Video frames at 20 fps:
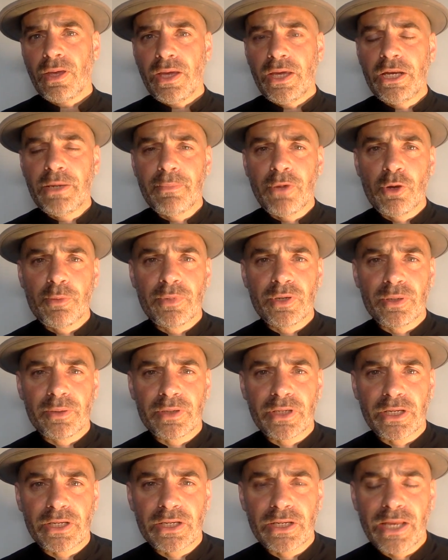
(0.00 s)
In a moment,
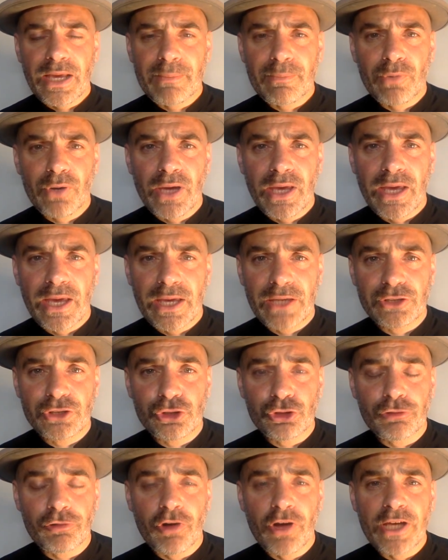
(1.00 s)
I'm going to clap my hands.
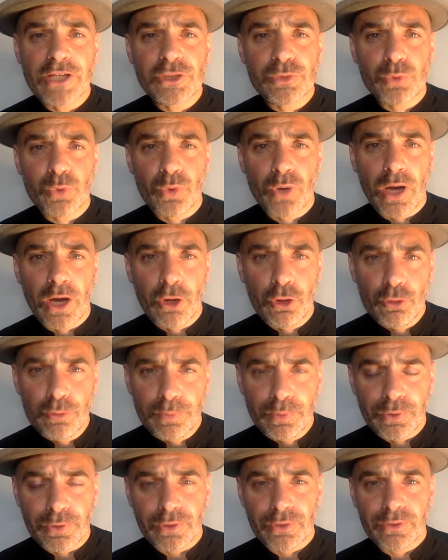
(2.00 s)
Your eyes will
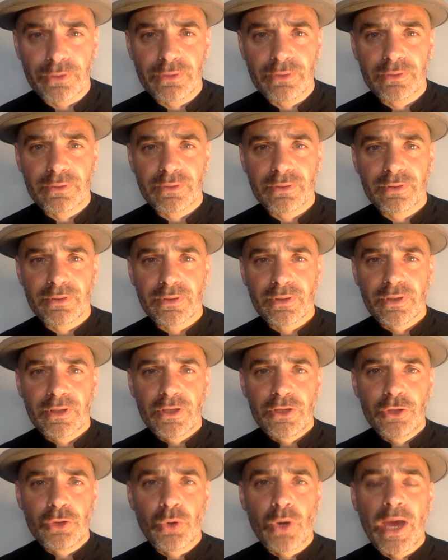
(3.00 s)
open.
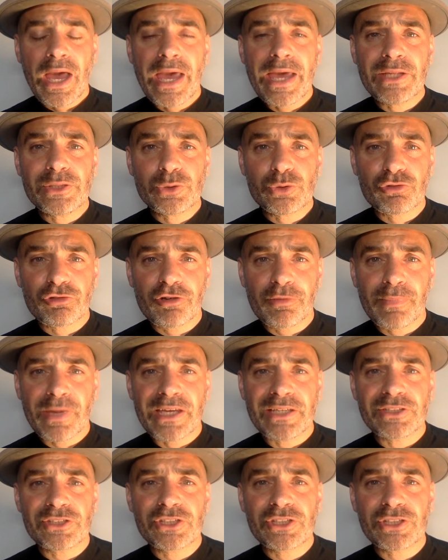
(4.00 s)
Your hands will
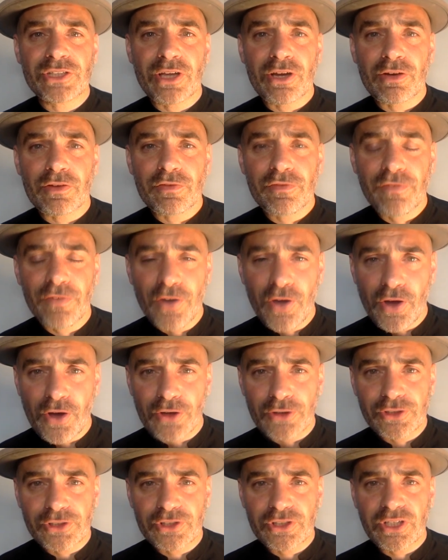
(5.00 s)
remain stuck
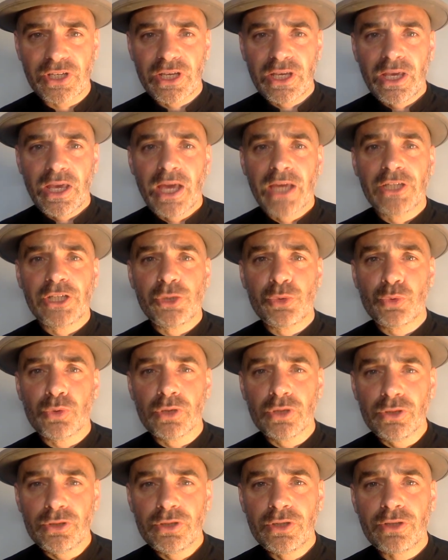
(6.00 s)
fast, and you will
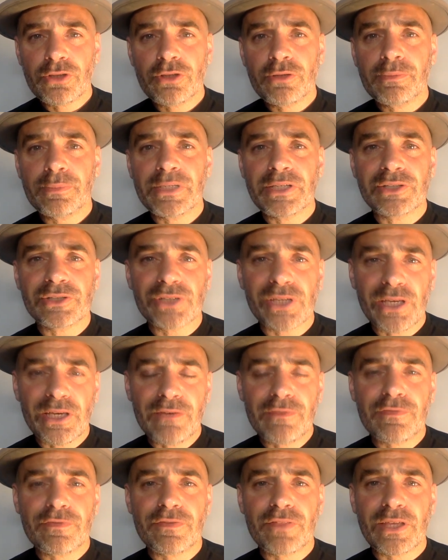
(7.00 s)
look at them as
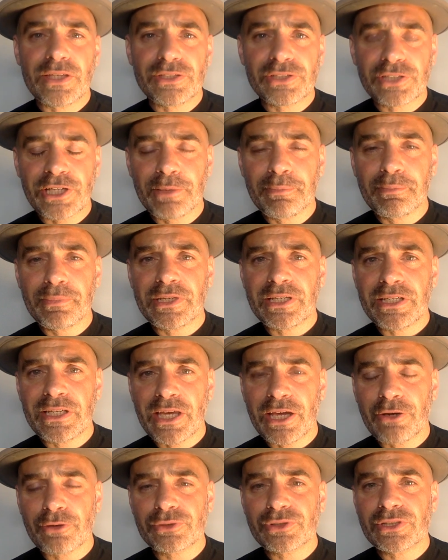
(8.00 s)
if they're somebody
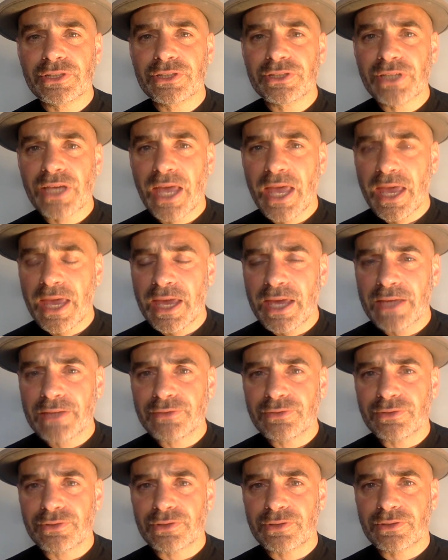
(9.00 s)
else's
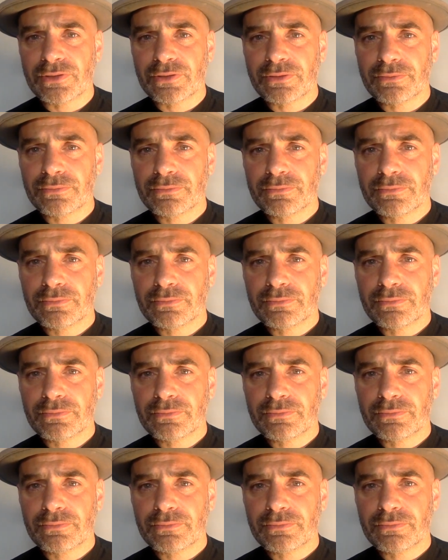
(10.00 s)
hands.